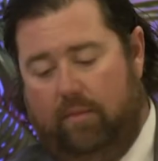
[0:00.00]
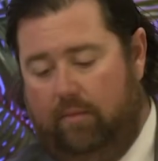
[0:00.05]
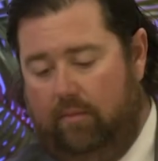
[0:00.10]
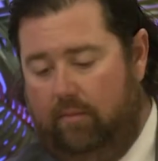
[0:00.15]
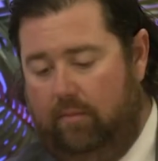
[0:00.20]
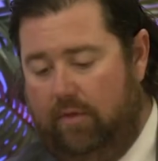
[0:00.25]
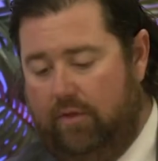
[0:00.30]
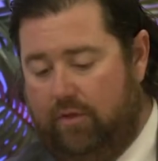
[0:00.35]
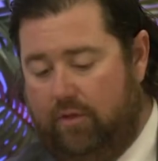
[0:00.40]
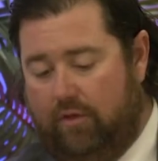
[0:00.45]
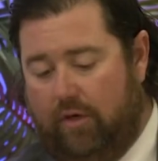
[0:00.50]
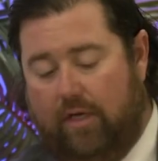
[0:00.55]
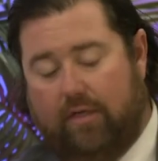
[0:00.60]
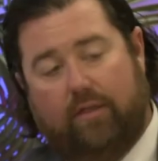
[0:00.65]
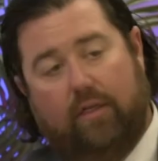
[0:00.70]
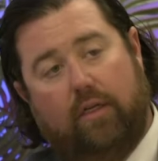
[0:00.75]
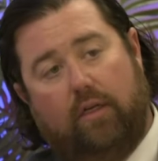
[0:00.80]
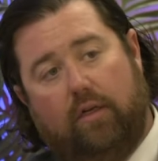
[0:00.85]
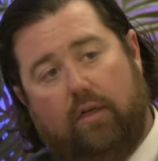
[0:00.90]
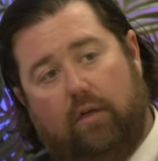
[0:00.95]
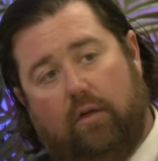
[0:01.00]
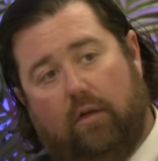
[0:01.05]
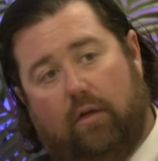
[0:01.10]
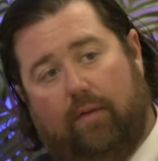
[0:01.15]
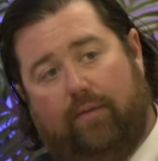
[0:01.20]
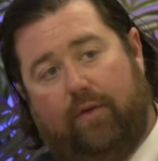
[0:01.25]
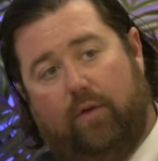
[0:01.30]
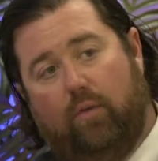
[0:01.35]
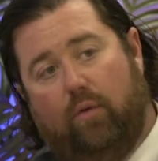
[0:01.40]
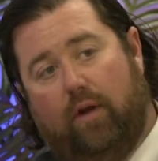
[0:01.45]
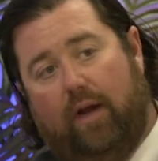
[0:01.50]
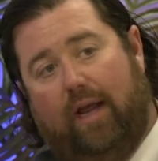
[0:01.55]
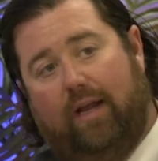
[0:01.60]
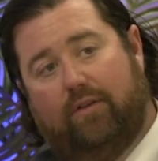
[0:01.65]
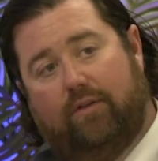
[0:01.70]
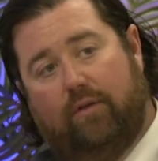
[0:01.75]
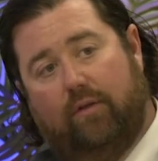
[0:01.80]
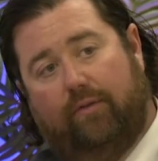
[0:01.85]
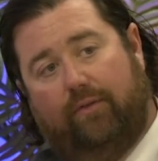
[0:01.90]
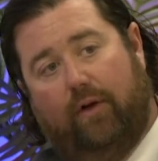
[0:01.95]
Ms. Tracy, if you would
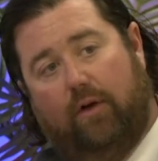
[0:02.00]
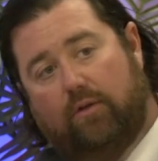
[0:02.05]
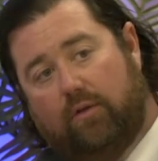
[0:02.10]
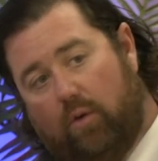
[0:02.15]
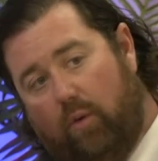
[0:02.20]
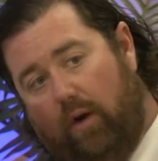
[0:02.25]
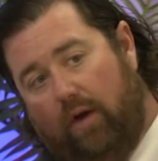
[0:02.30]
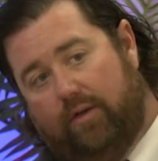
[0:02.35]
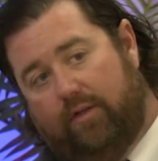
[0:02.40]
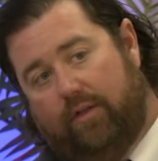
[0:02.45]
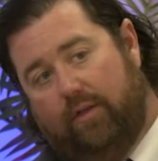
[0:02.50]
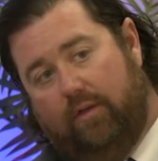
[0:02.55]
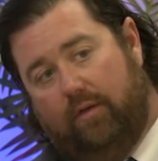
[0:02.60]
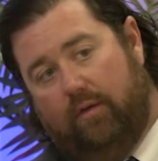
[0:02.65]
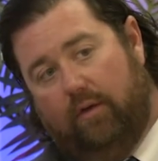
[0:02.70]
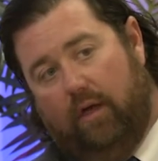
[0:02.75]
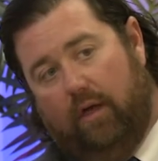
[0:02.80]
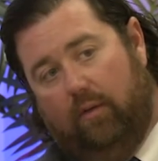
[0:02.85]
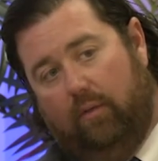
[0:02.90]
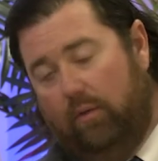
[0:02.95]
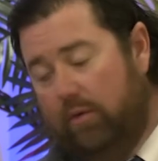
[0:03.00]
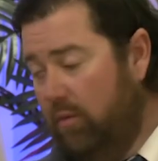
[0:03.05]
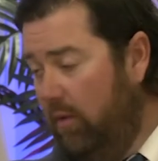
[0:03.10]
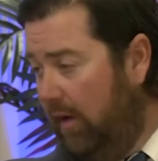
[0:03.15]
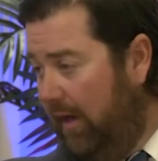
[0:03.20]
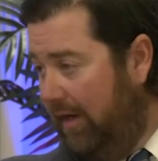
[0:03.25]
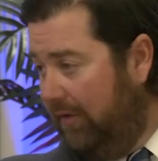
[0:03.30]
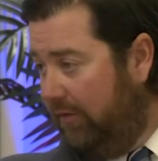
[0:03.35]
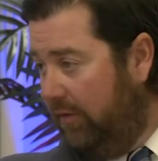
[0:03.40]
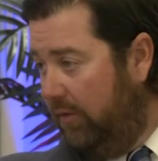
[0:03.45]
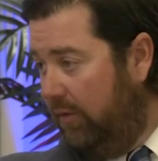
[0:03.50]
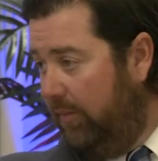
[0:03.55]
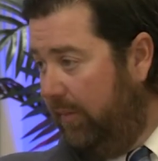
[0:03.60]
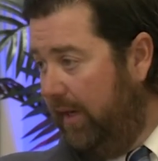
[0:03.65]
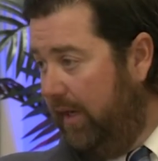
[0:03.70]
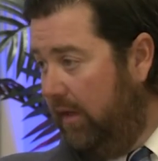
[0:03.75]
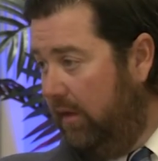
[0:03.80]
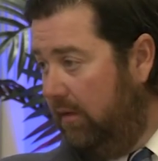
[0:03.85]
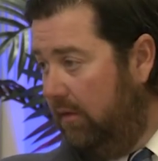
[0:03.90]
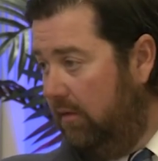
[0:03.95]
answer the first question, you want to ask her to
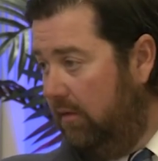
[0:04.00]
repeat it?